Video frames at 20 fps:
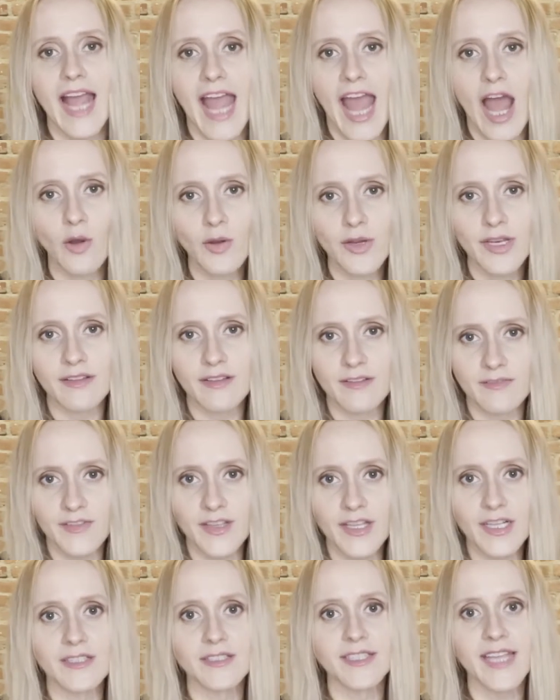out in the
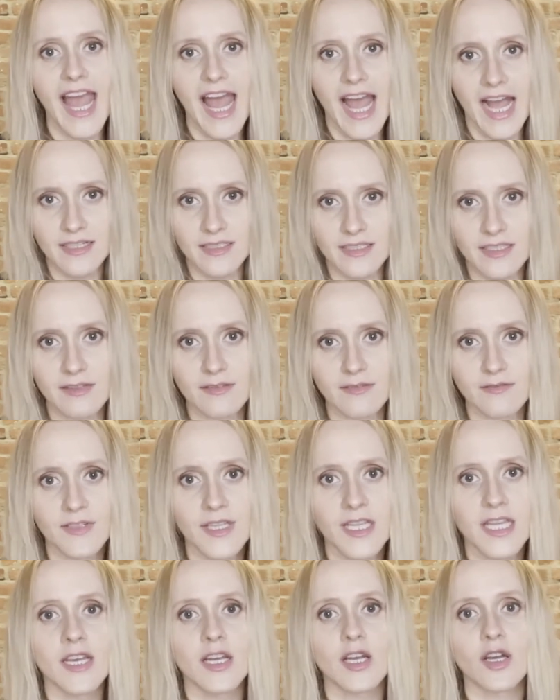field, active
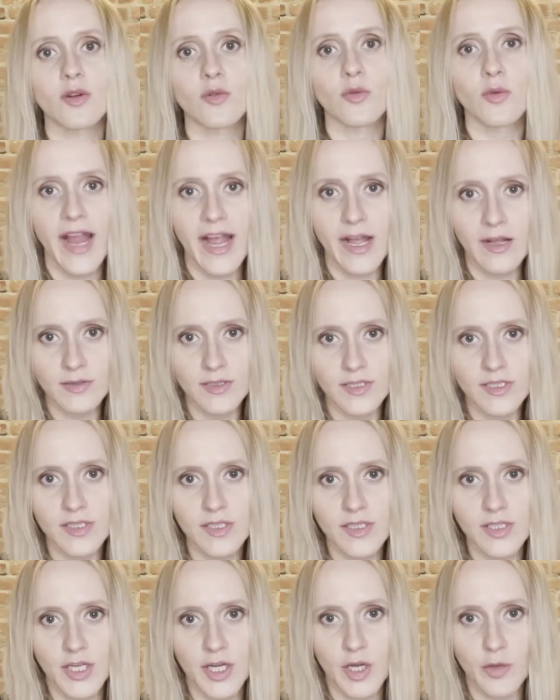around,
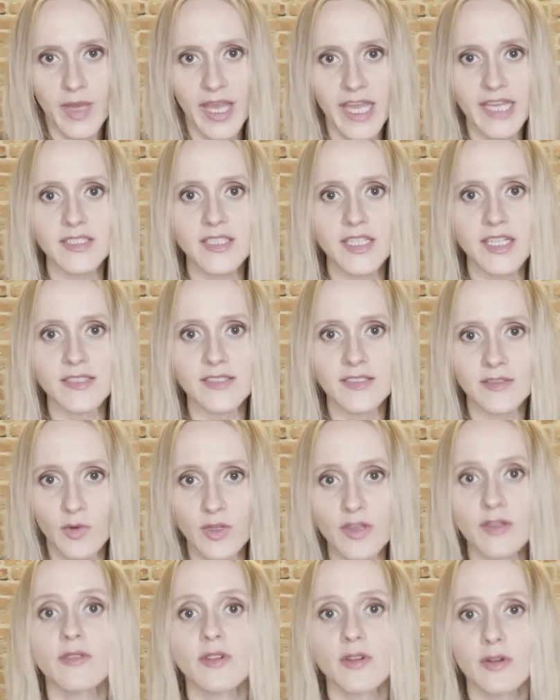patients
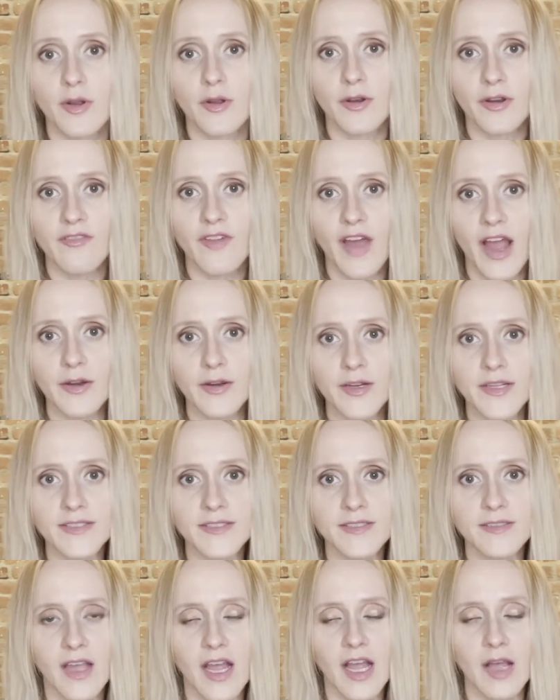with
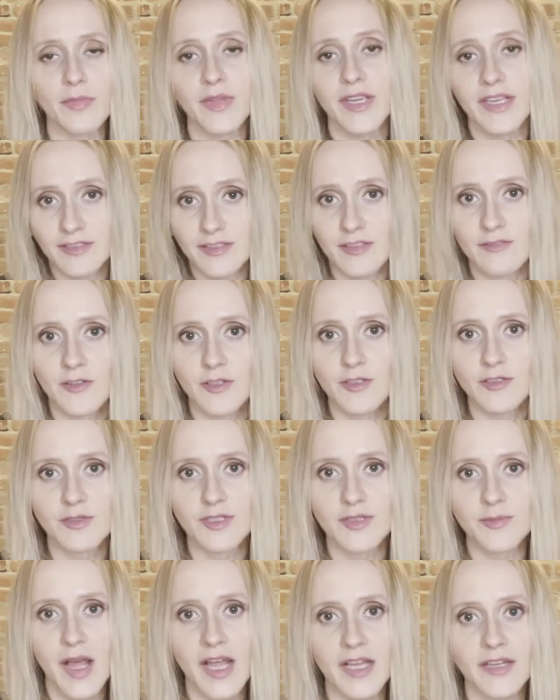coronavirus, because they're first
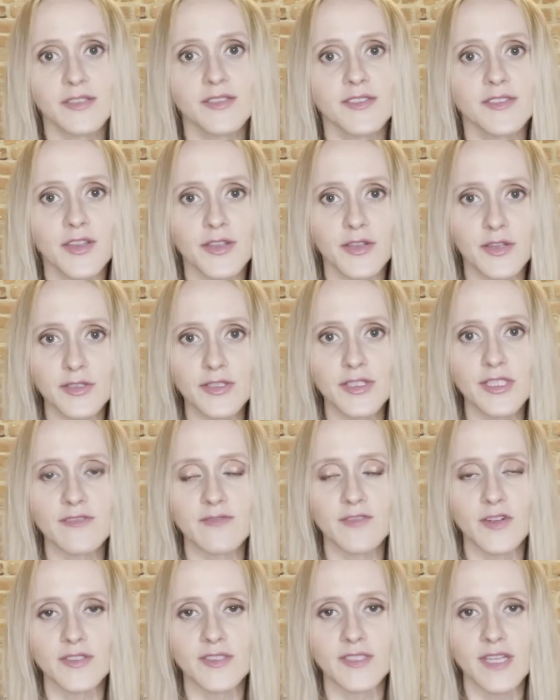responders, so they're usually
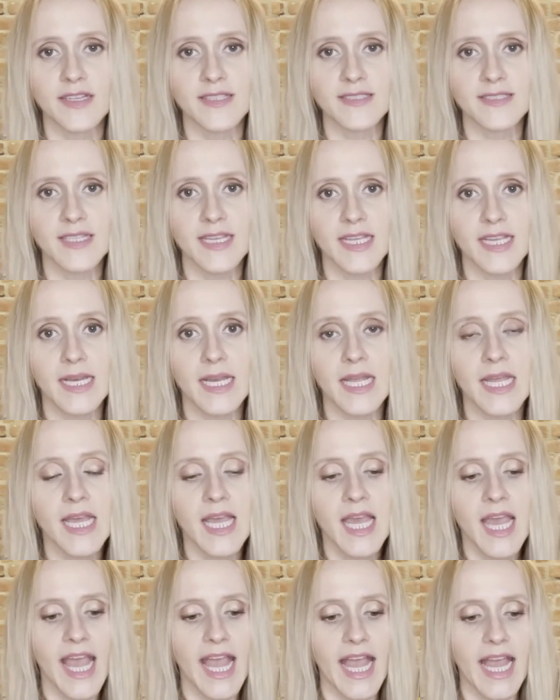first on the scene.
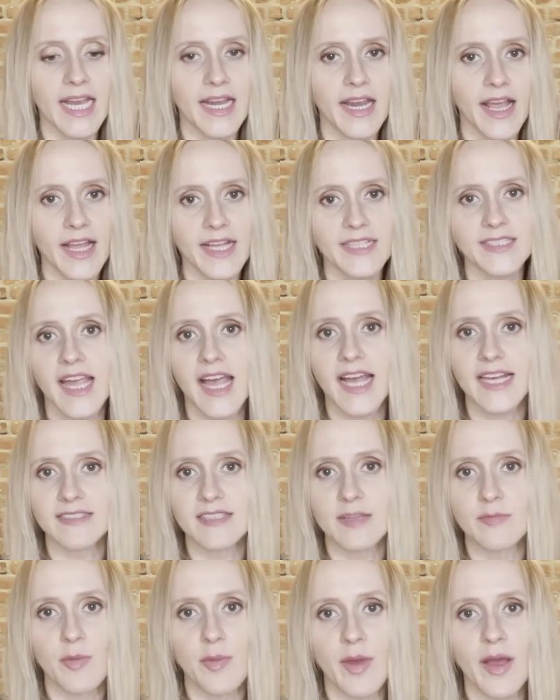And I got to
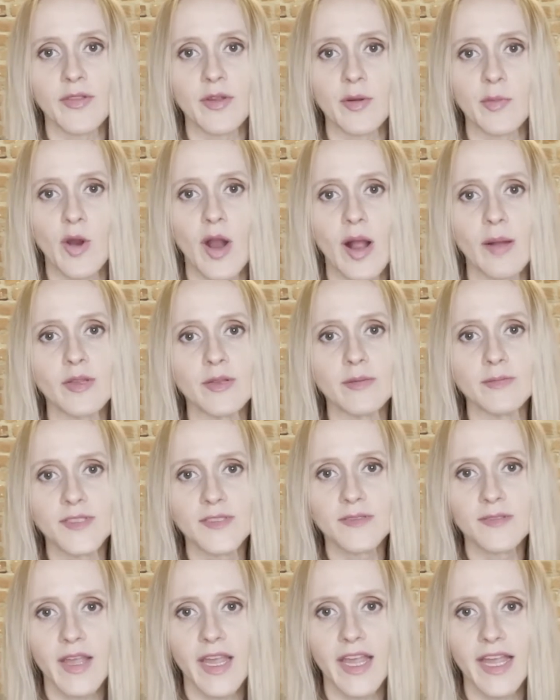ask them about their
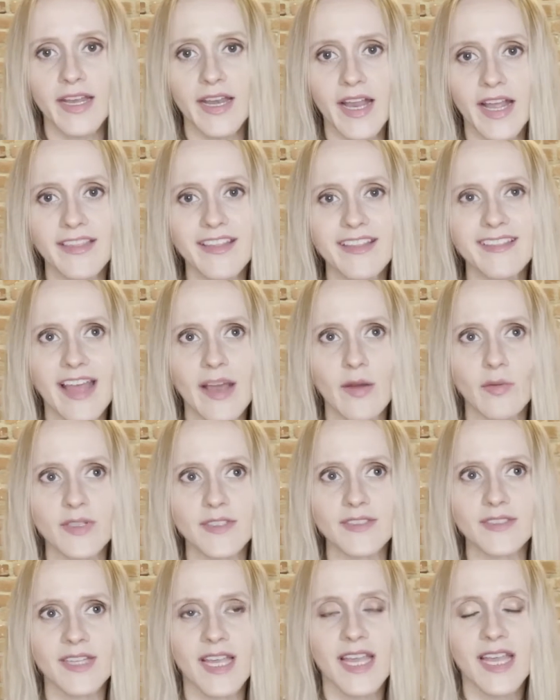problems. And I think that
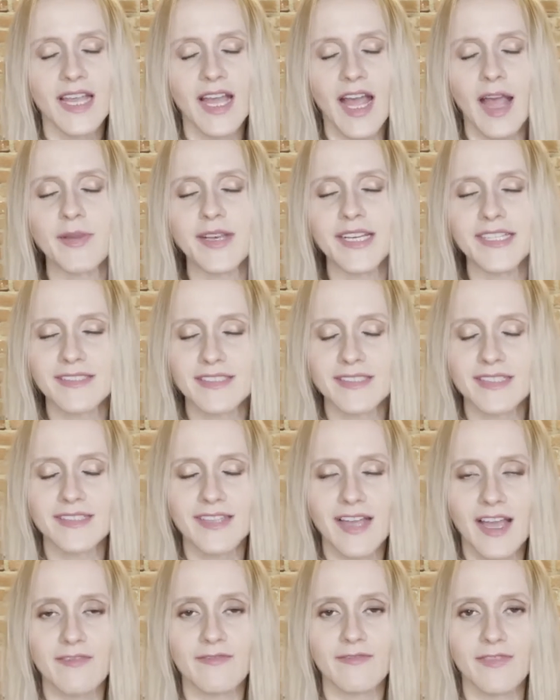was, it's
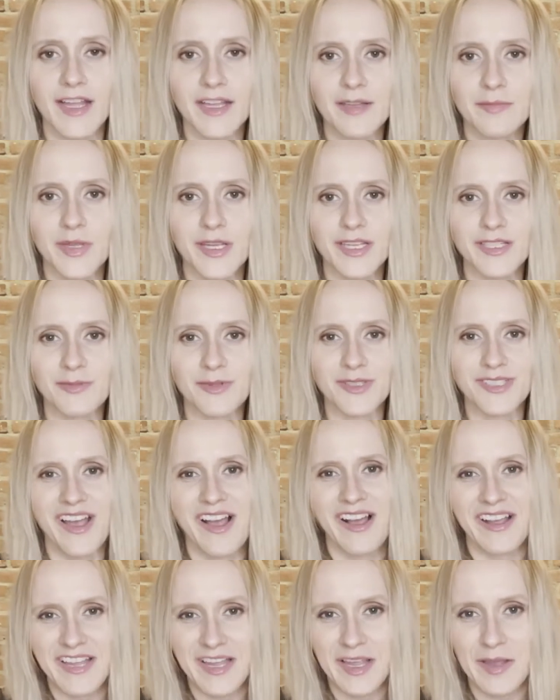not fun because we're
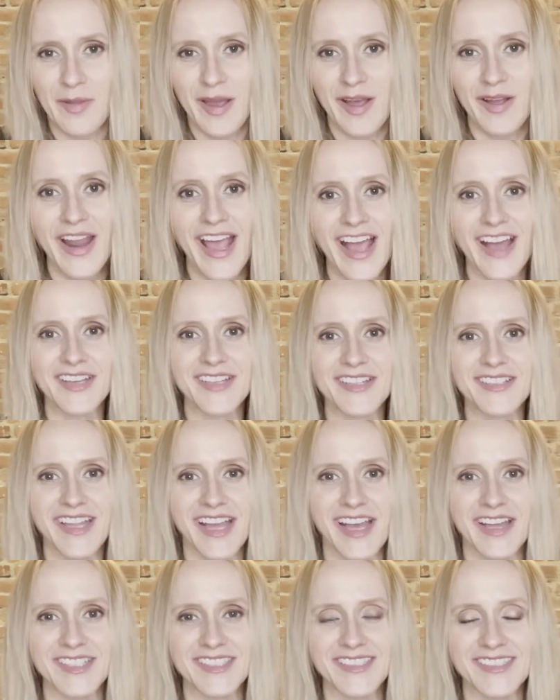talking about how
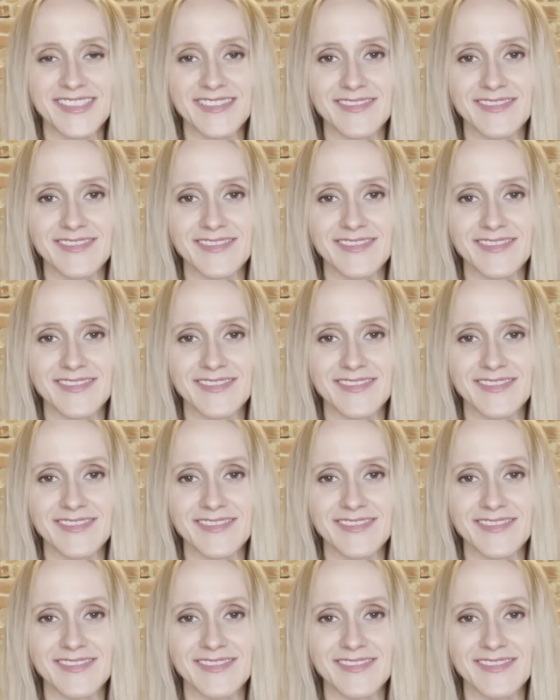to